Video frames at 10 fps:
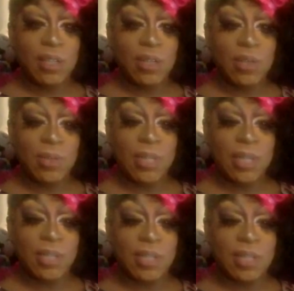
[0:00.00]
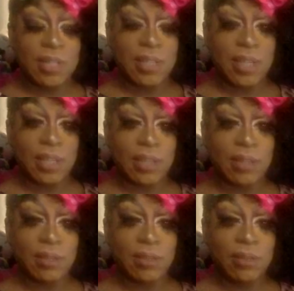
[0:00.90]
hold on just a
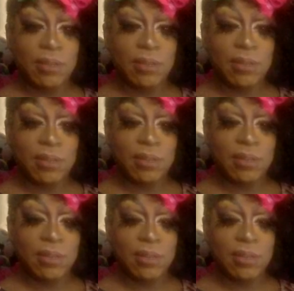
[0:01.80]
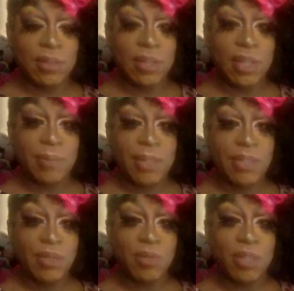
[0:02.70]
second. I'm being
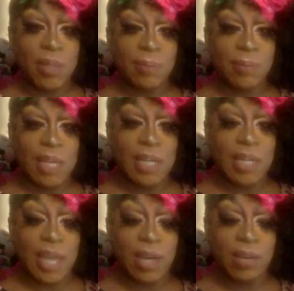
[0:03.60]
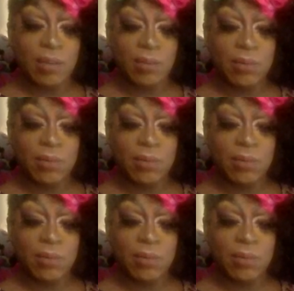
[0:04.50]
told that I'm cutting out.